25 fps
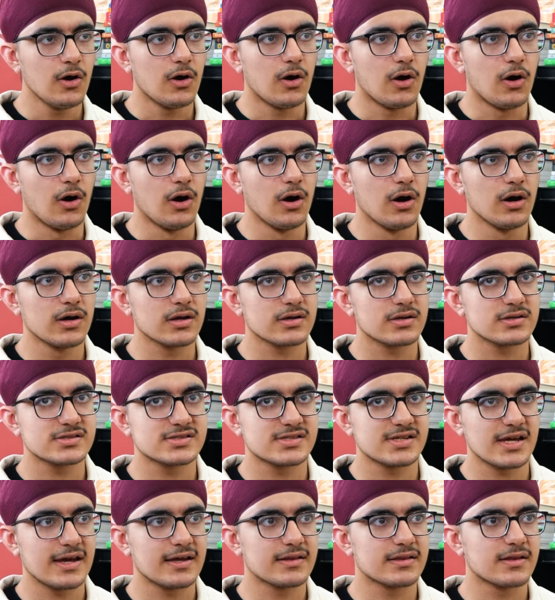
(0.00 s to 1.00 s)
Or
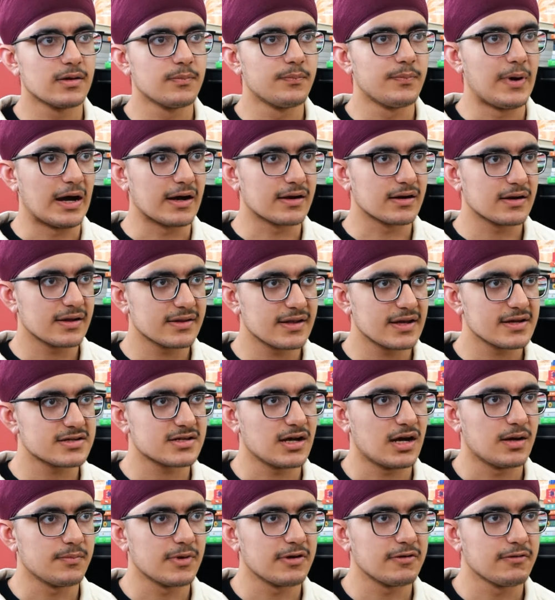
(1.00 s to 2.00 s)
say the
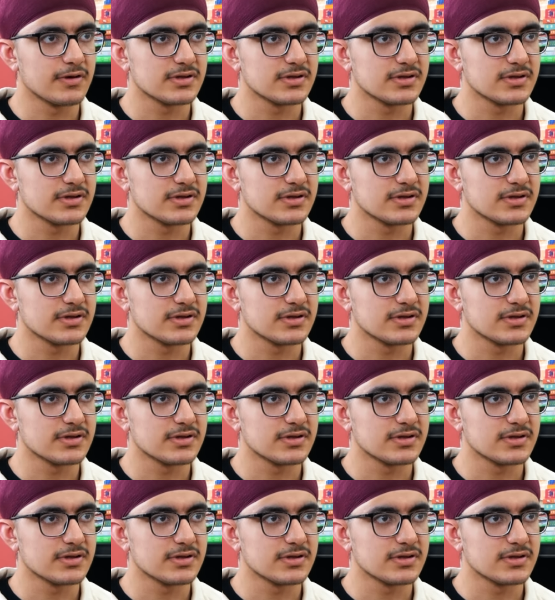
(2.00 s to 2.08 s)
Bangladesh Army,